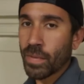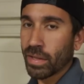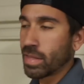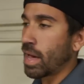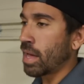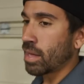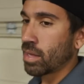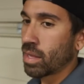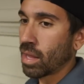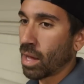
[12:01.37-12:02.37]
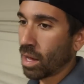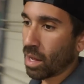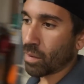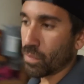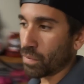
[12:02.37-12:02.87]
about that.
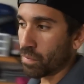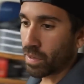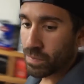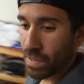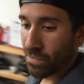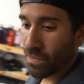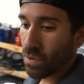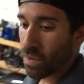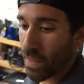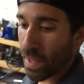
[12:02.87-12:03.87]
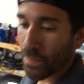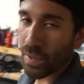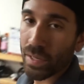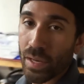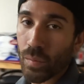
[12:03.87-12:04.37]
I really wanted to make a video on that,
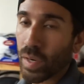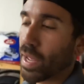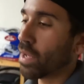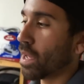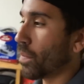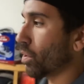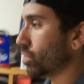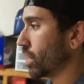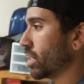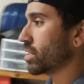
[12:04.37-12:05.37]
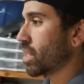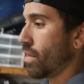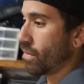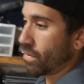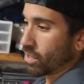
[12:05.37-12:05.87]
but it didn't work out. I apologize.
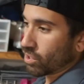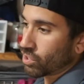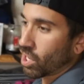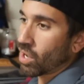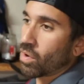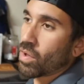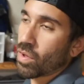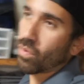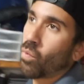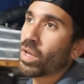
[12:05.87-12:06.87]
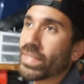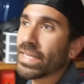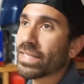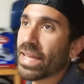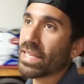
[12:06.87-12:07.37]
So once
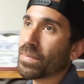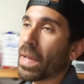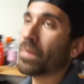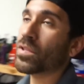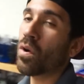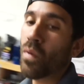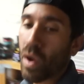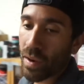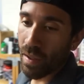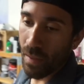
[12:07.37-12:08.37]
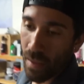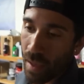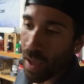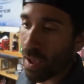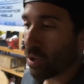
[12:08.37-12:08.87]
these test pipes go on,
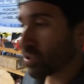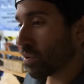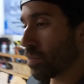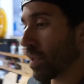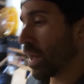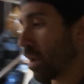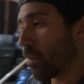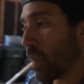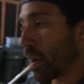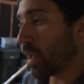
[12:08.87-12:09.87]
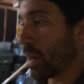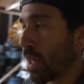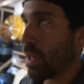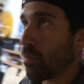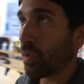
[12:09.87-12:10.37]
I also plan on buying
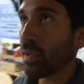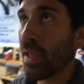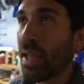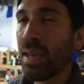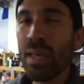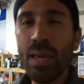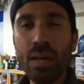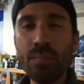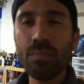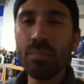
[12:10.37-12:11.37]
a plenum